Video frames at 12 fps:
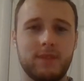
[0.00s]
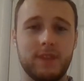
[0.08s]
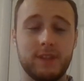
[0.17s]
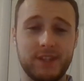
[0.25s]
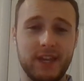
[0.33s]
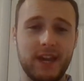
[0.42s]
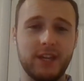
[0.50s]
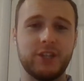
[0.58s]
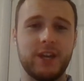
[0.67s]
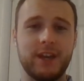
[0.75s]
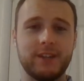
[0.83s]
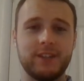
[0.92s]
The
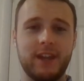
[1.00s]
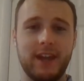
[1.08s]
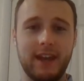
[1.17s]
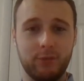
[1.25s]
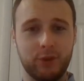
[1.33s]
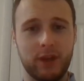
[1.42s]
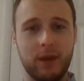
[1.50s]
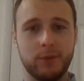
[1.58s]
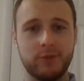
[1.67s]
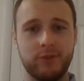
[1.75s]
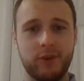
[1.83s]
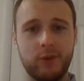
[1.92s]
CHS A-Level
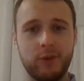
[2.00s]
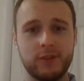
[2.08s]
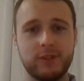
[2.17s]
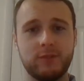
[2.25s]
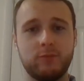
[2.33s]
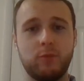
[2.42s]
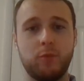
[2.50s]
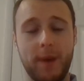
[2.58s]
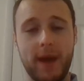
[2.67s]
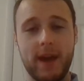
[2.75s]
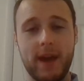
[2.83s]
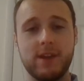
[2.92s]
Chemistry course will
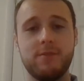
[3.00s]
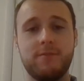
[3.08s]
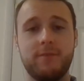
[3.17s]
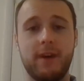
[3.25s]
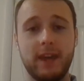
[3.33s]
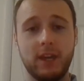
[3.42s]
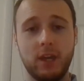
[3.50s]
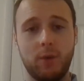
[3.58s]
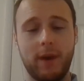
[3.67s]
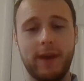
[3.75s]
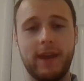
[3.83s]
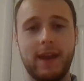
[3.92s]
prepare you for
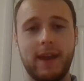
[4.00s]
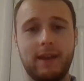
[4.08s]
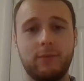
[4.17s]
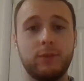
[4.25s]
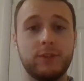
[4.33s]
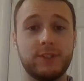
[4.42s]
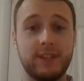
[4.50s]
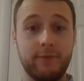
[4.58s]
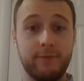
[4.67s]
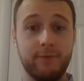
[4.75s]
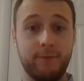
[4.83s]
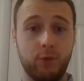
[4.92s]
AQA A-Level
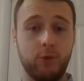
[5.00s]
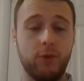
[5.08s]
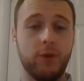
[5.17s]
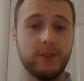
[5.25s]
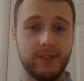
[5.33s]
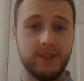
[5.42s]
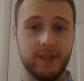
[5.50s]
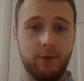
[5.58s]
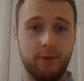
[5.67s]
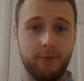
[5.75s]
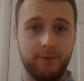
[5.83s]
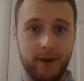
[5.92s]

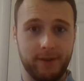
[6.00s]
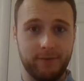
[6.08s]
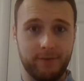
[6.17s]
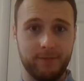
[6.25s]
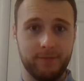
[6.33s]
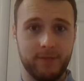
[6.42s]
7405.